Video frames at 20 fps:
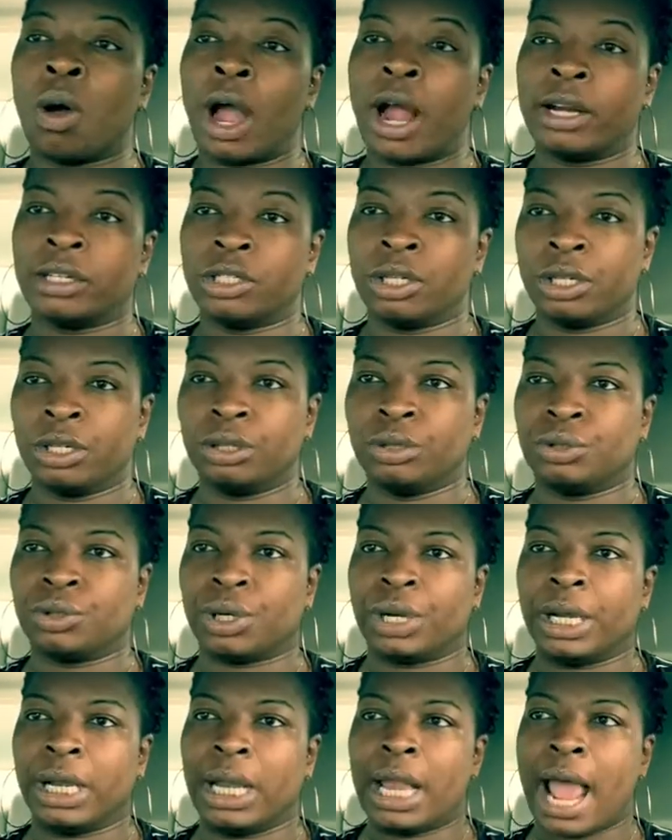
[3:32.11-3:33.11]
our
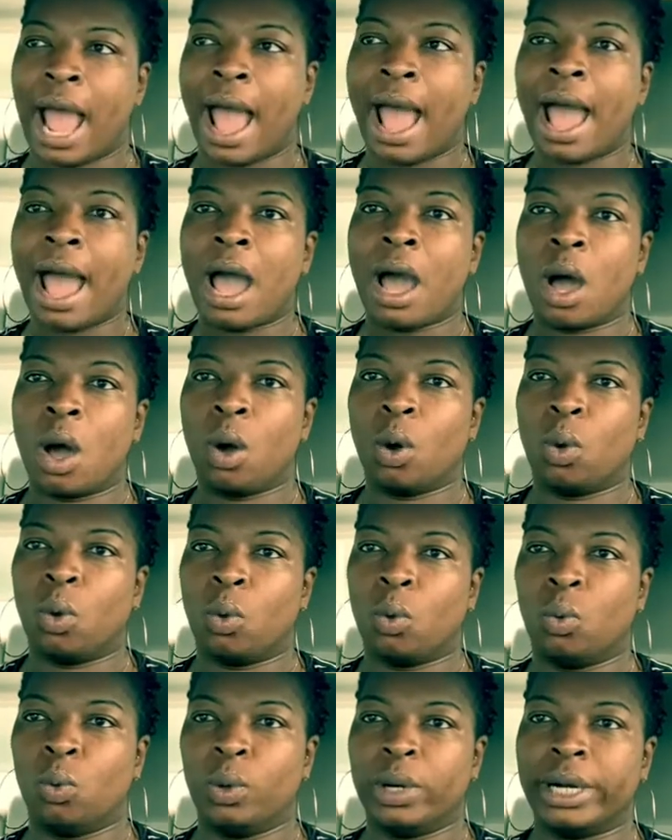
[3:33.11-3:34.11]
children how
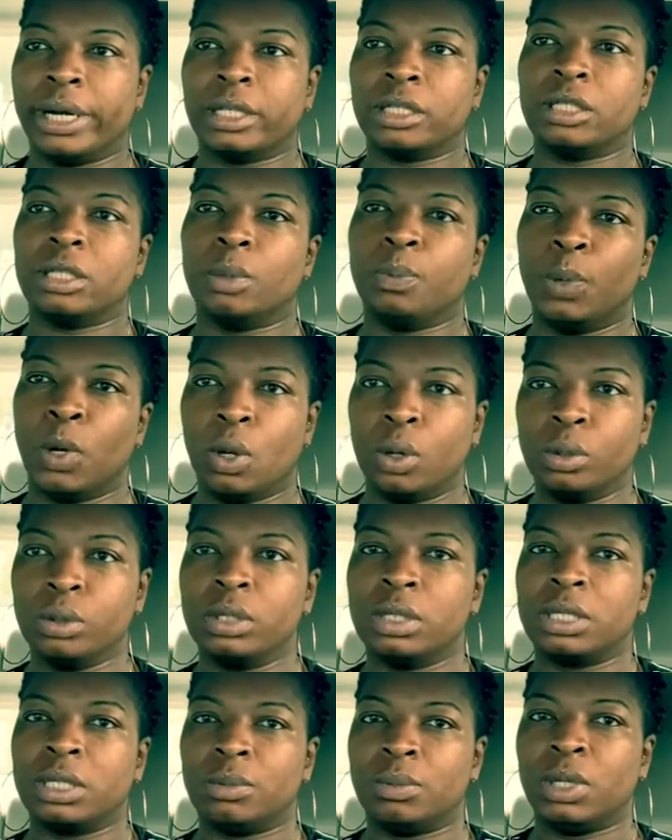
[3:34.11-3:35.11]
we're
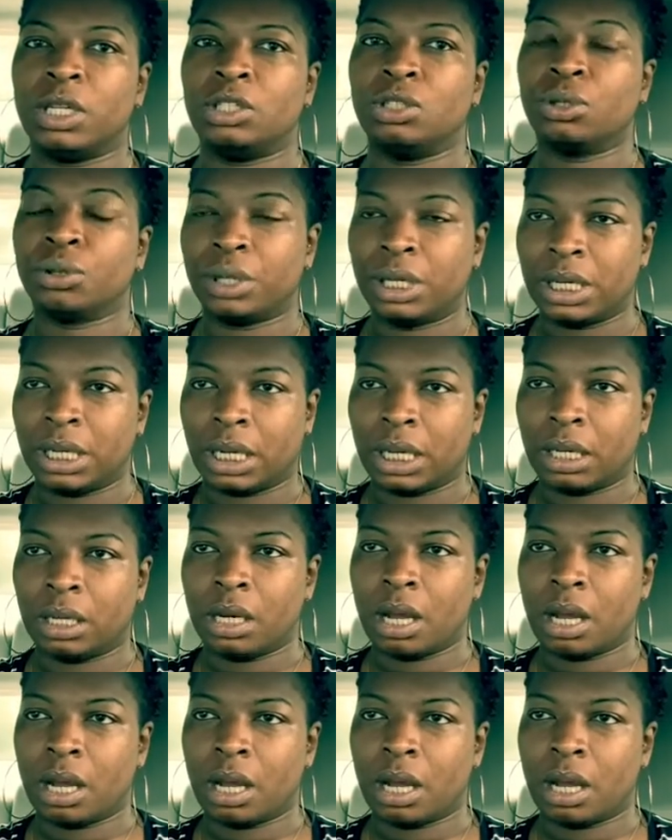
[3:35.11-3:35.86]
supposed to be treated.